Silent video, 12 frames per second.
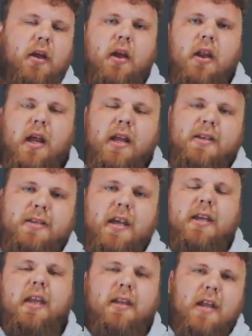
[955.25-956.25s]
like a
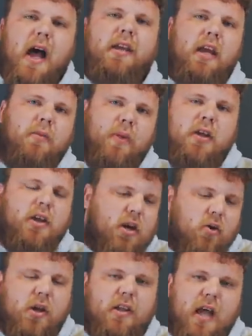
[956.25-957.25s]
sticky tacky, but you can
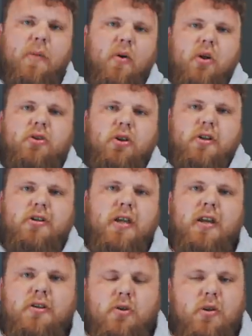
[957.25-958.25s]
only dab it onto your
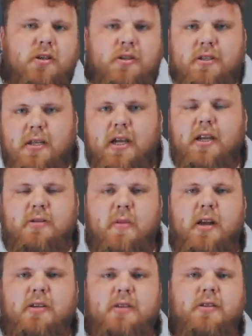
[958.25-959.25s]
skin so it doesn't stick as
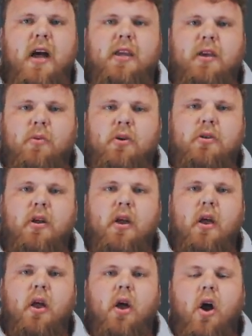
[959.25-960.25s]
much as tacky would.
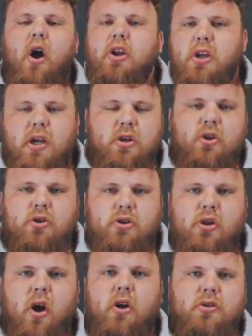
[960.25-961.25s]
Or you can use
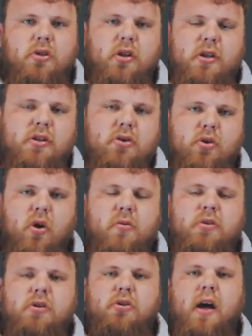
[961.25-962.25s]
chalk, so that's the two options you